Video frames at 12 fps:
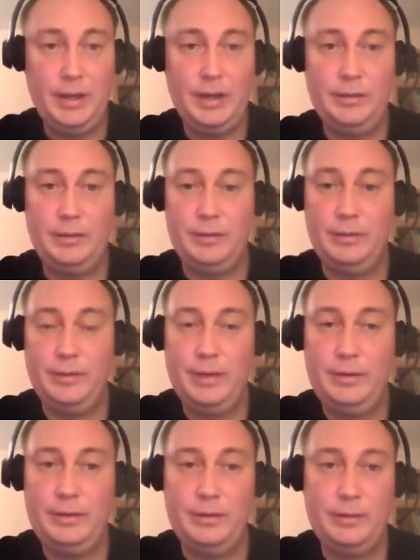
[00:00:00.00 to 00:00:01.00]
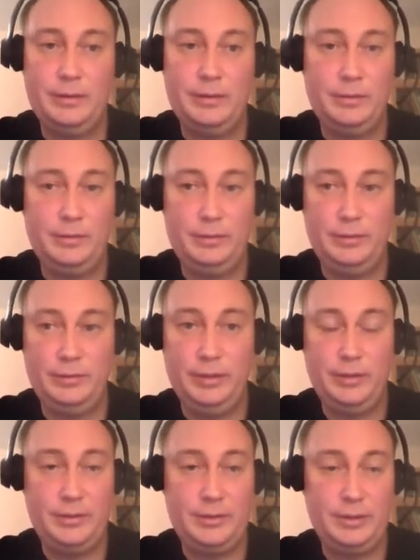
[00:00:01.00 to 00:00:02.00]
And then
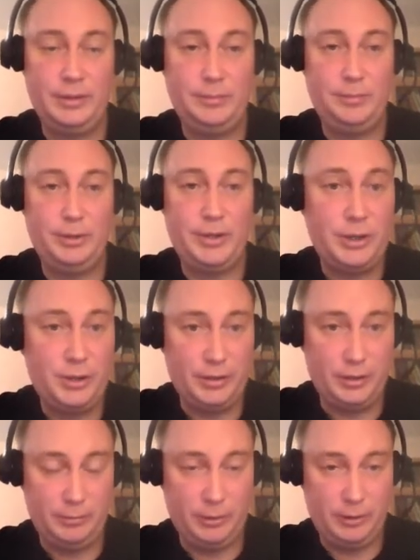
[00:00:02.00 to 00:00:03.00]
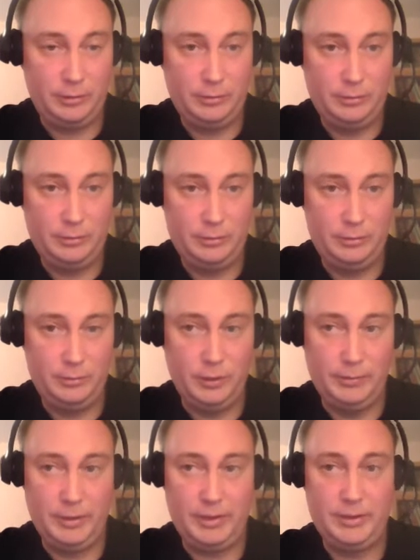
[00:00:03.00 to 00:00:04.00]
there is a production network
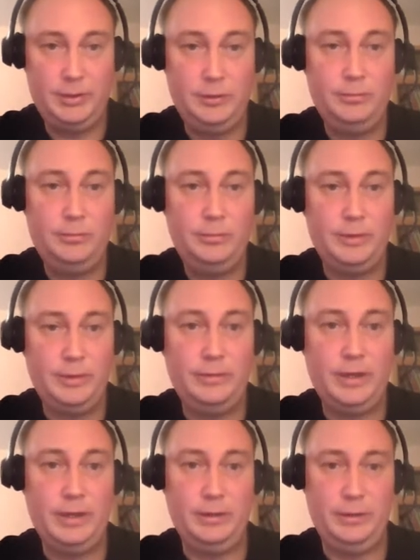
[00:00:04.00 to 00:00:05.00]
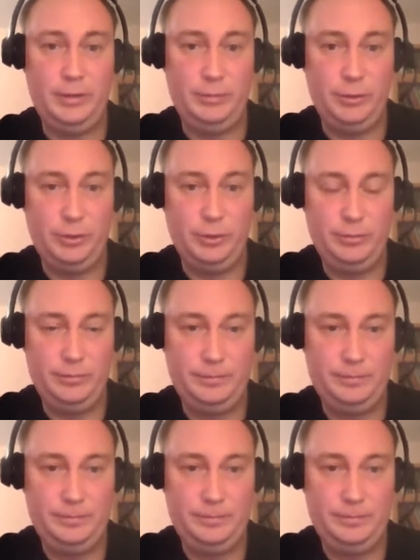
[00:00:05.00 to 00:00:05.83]
where we consume the final image.